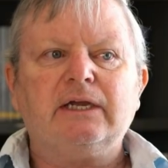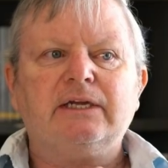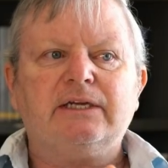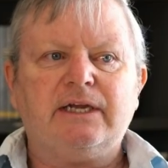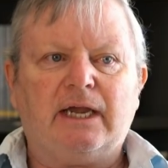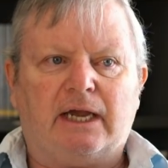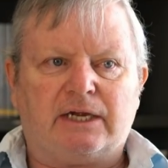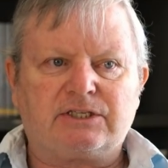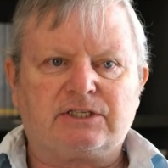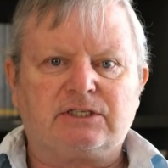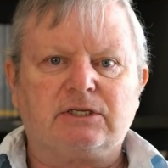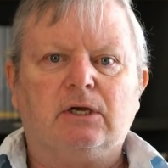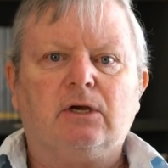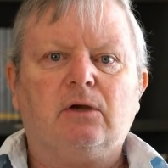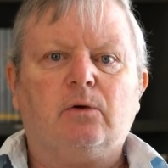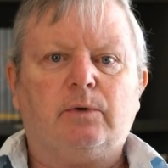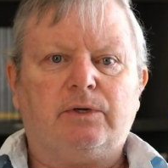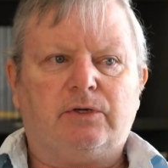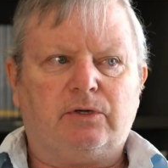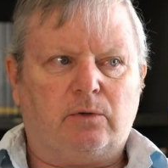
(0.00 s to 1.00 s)
yes,
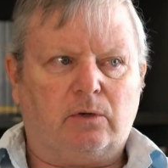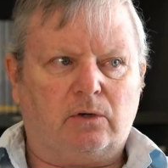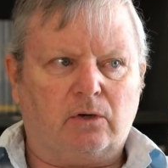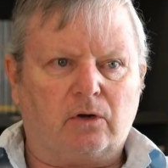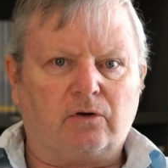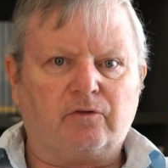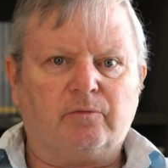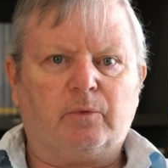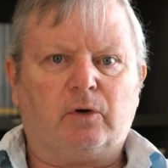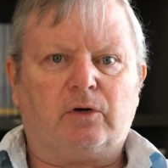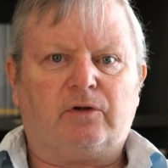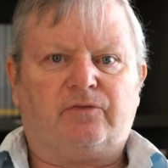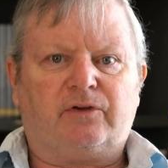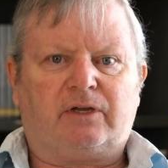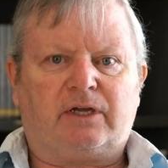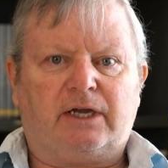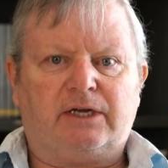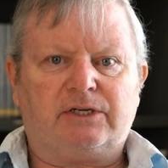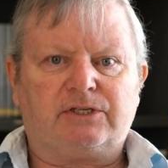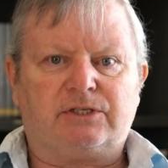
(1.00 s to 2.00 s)
we do a lot of
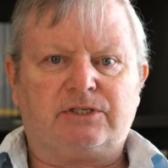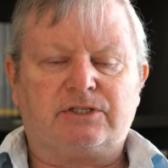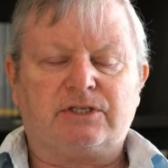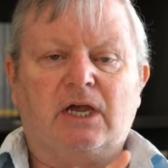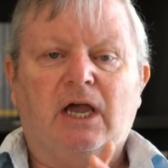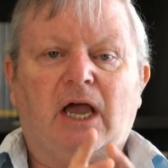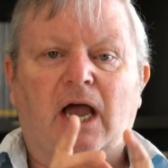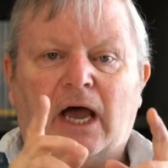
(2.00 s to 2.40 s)
modifications.